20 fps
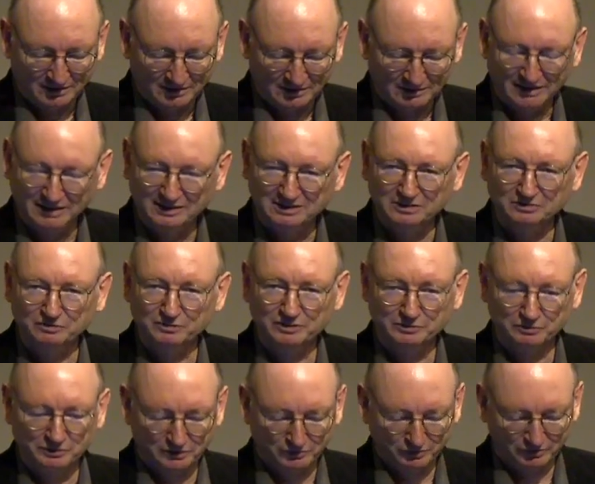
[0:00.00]
in
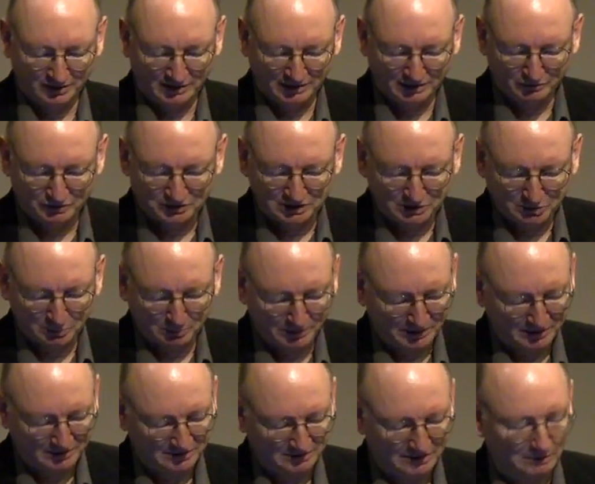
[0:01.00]
1955, she
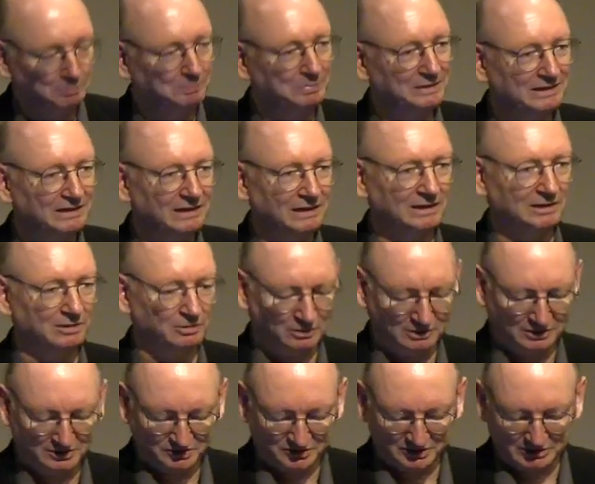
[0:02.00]
completed a BA
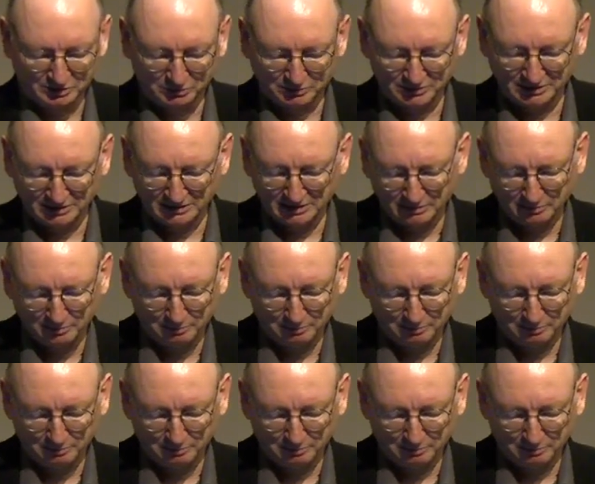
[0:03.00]
honors degree,